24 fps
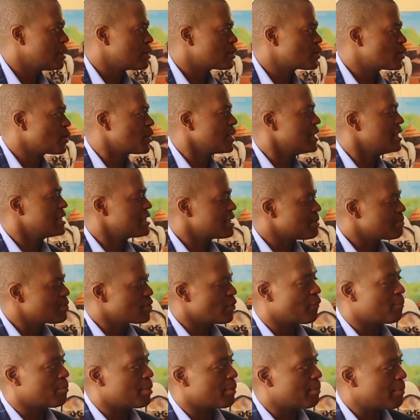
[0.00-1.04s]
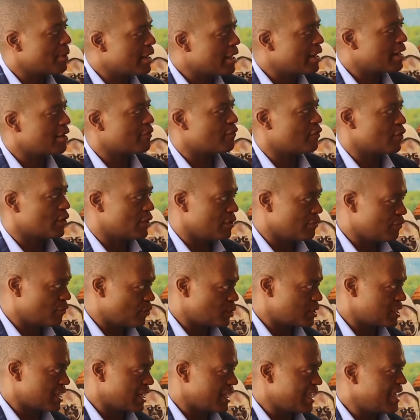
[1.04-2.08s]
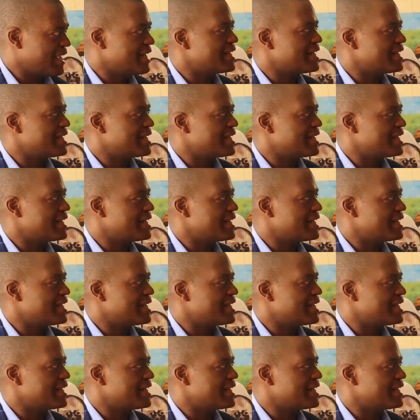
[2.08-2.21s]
So in terms of preparing for the future